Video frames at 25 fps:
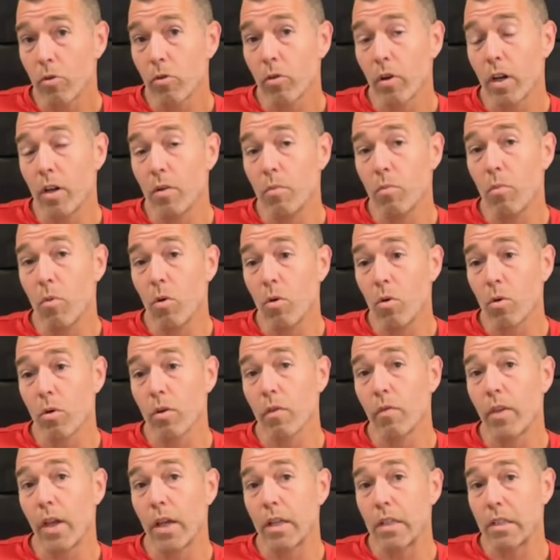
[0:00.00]
create more
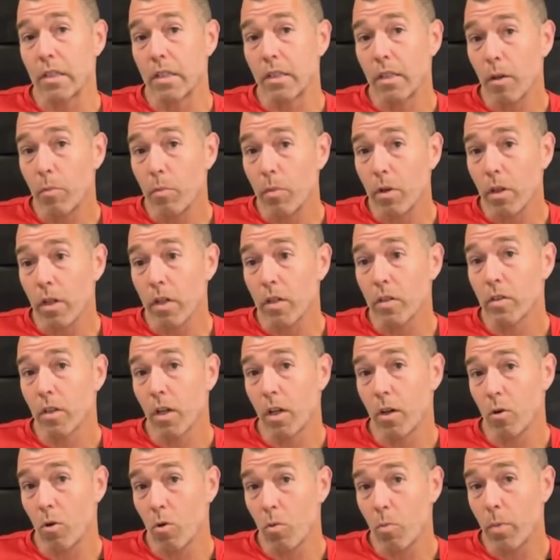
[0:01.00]
of that stimulus
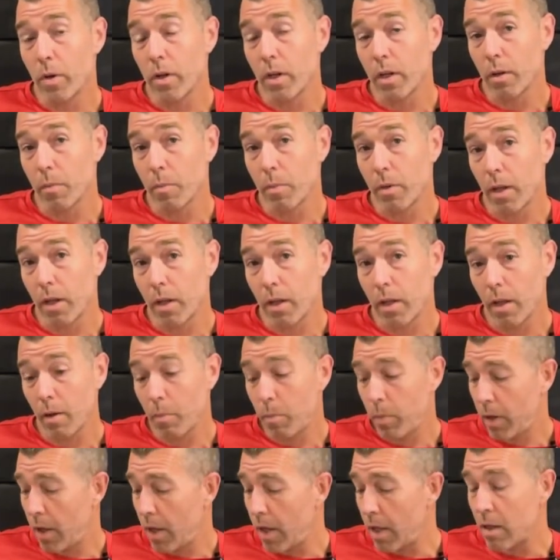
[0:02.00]
and open up that
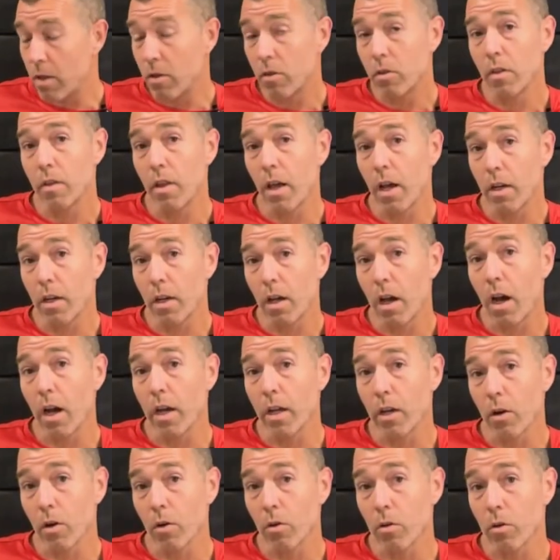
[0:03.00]
hip into that
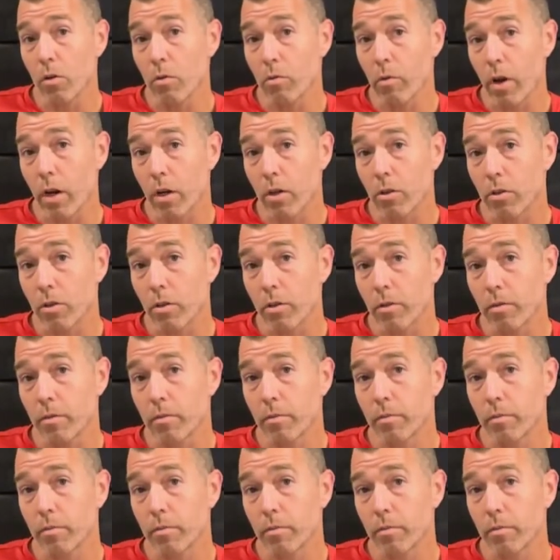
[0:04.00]
IR direction.